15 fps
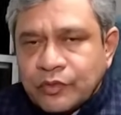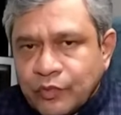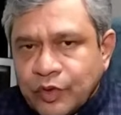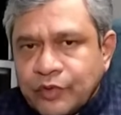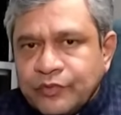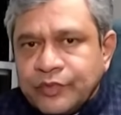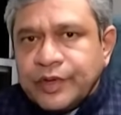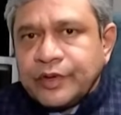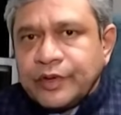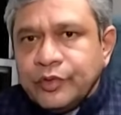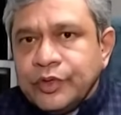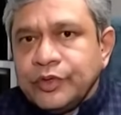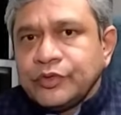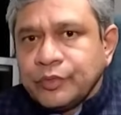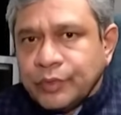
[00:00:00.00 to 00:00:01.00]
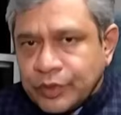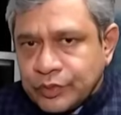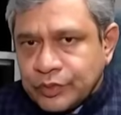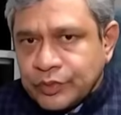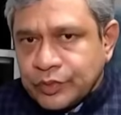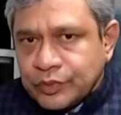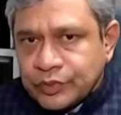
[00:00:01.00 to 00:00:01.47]
What we are doing
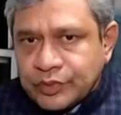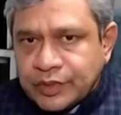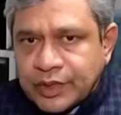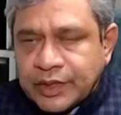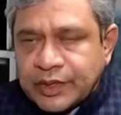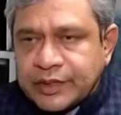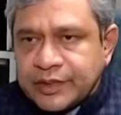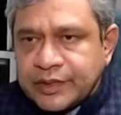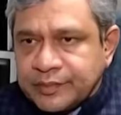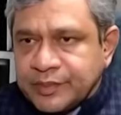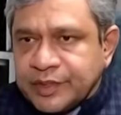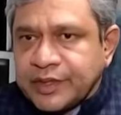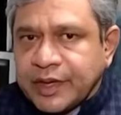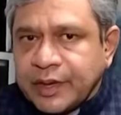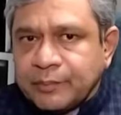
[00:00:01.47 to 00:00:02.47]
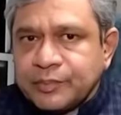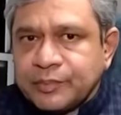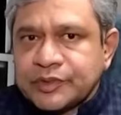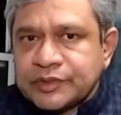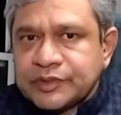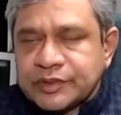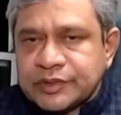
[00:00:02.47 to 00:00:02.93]
tomorrow at AMD
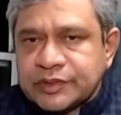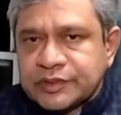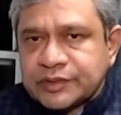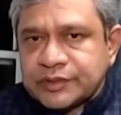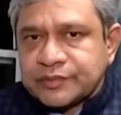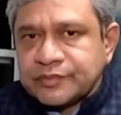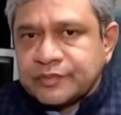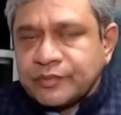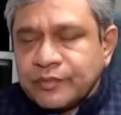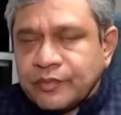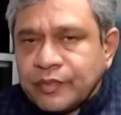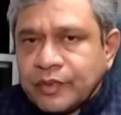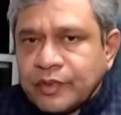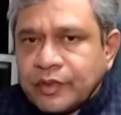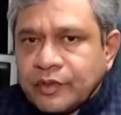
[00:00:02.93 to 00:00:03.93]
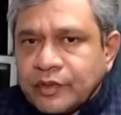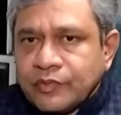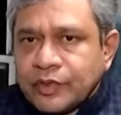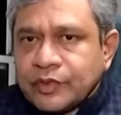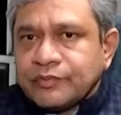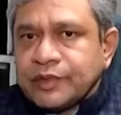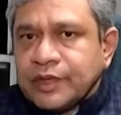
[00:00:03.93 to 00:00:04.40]
campus is
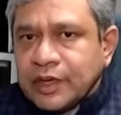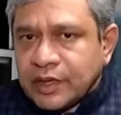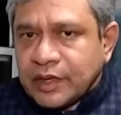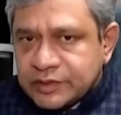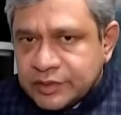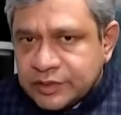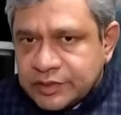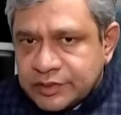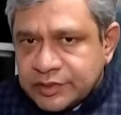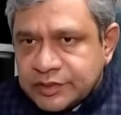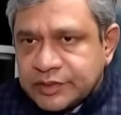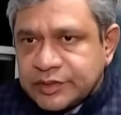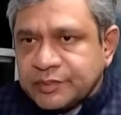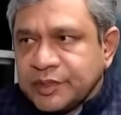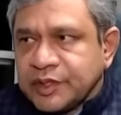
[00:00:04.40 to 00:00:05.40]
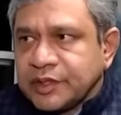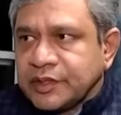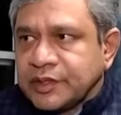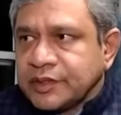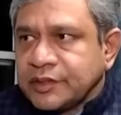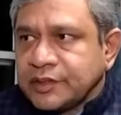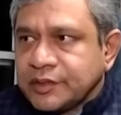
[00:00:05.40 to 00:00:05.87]
one of the largest
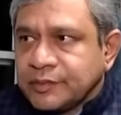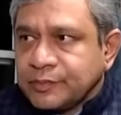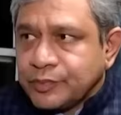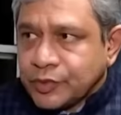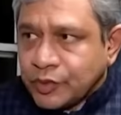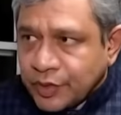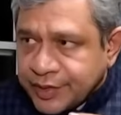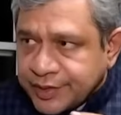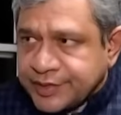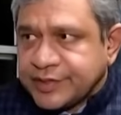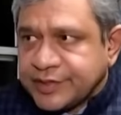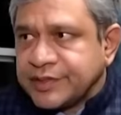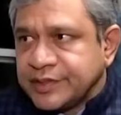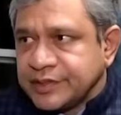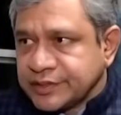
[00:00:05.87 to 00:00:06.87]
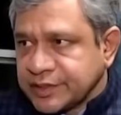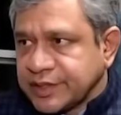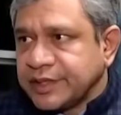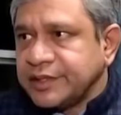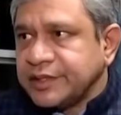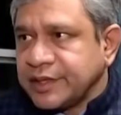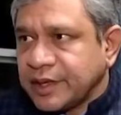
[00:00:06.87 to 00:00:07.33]
semiconductor product
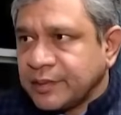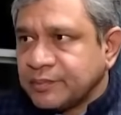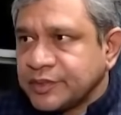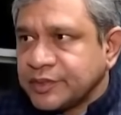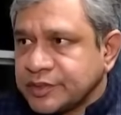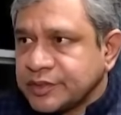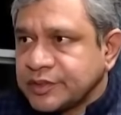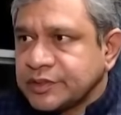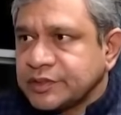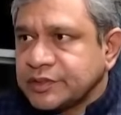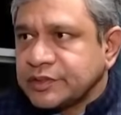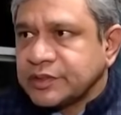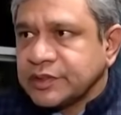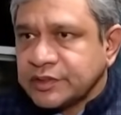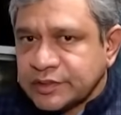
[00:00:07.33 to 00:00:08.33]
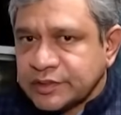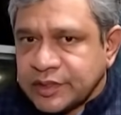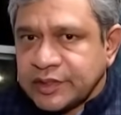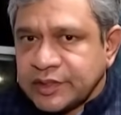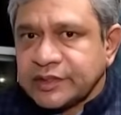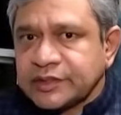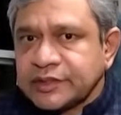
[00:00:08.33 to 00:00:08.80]
design campuses is
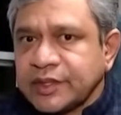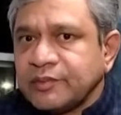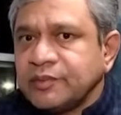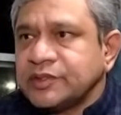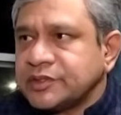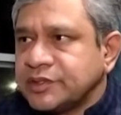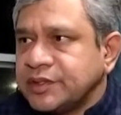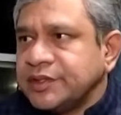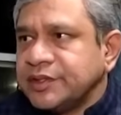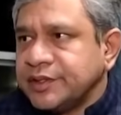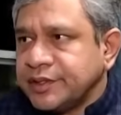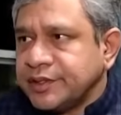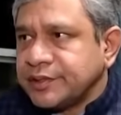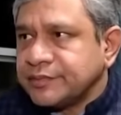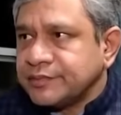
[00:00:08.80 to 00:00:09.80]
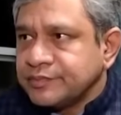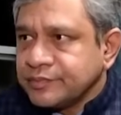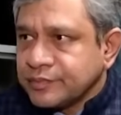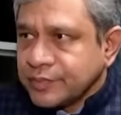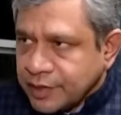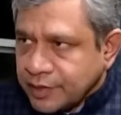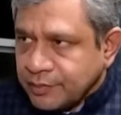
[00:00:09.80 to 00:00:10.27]
getting established in India,
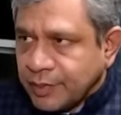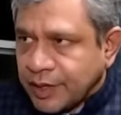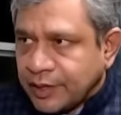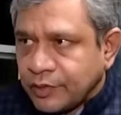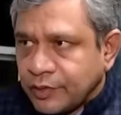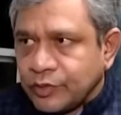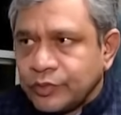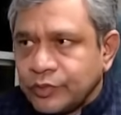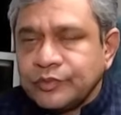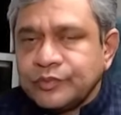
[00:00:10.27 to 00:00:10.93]
in Bengaluru.